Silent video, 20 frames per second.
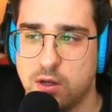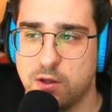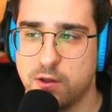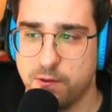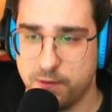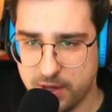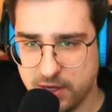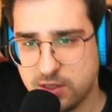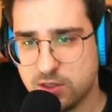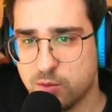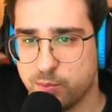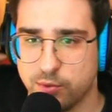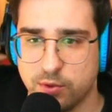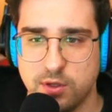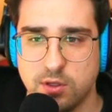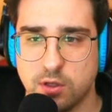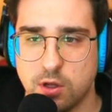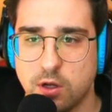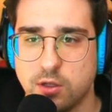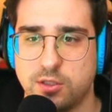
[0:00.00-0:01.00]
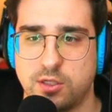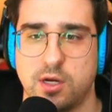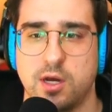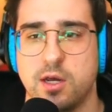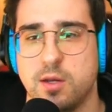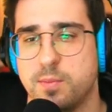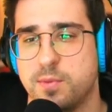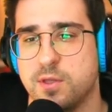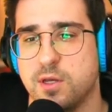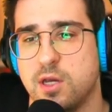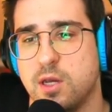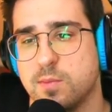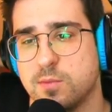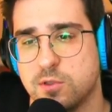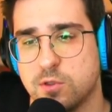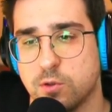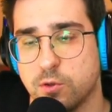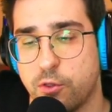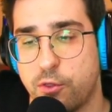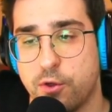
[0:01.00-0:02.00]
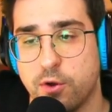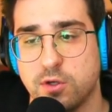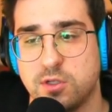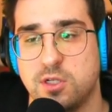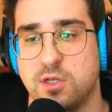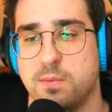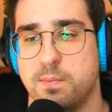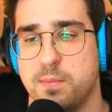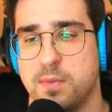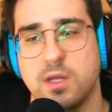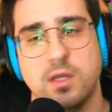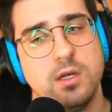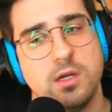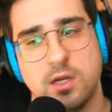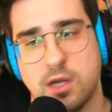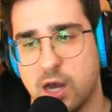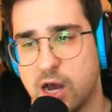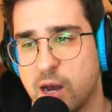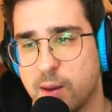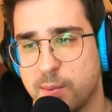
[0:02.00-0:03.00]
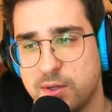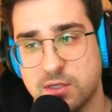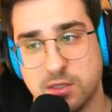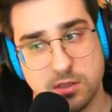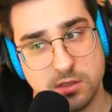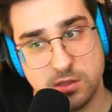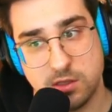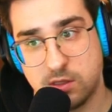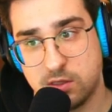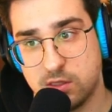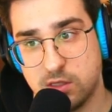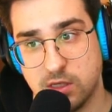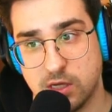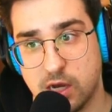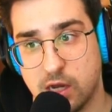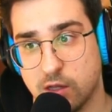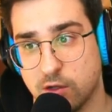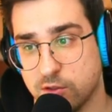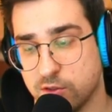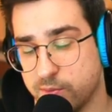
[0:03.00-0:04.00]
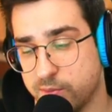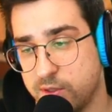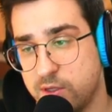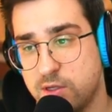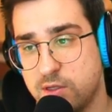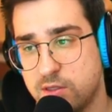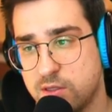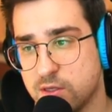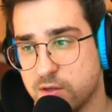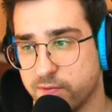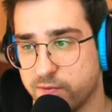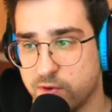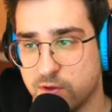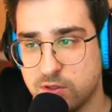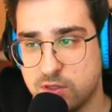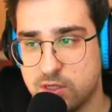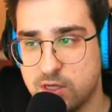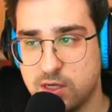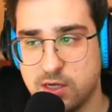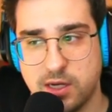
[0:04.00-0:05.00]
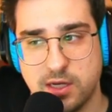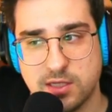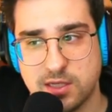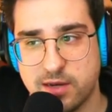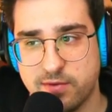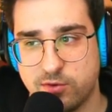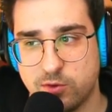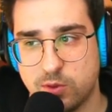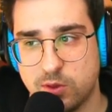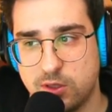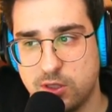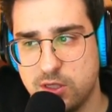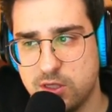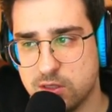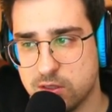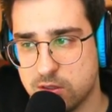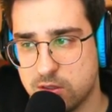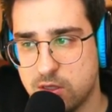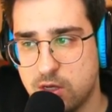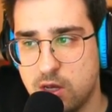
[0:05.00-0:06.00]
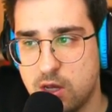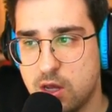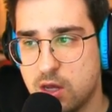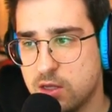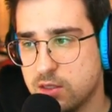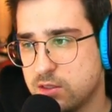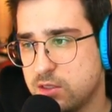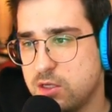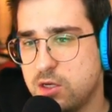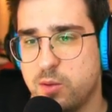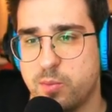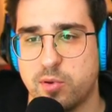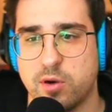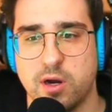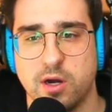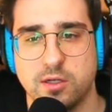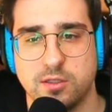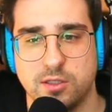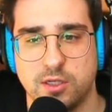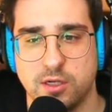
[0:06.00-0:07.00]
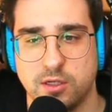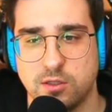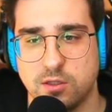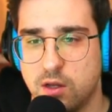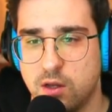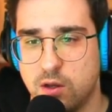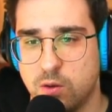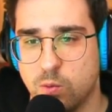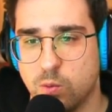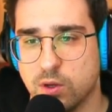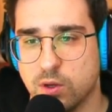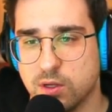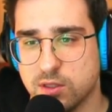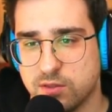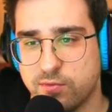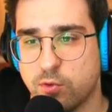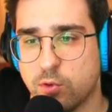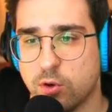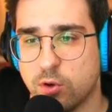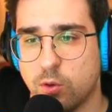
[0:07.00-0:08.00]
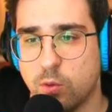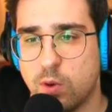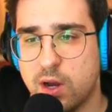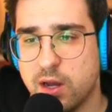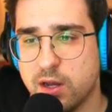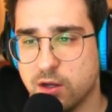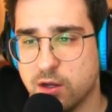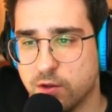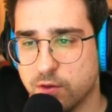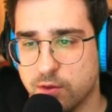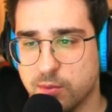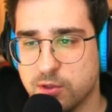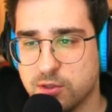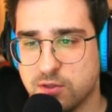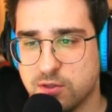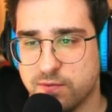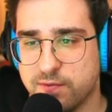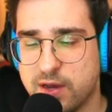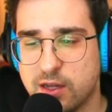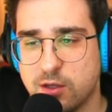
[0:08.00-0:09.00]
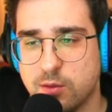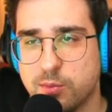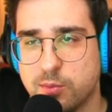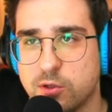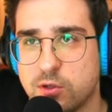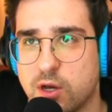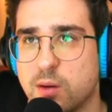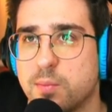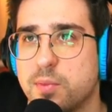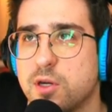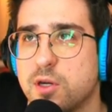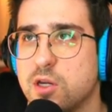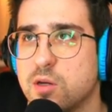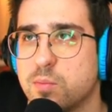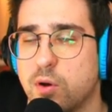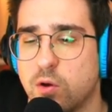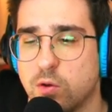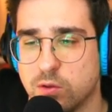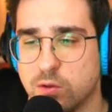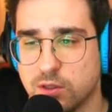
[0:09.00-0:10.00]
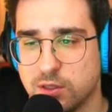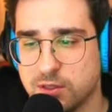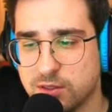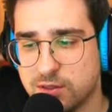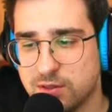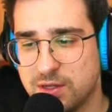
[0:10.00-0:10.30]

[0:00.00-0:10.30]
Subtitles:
Thanks to pre-launch hype, the game sold 13 million copies at $60 apiece in the first 10 days after release. CD Projekt was, for a while, the most valuable company in Poland.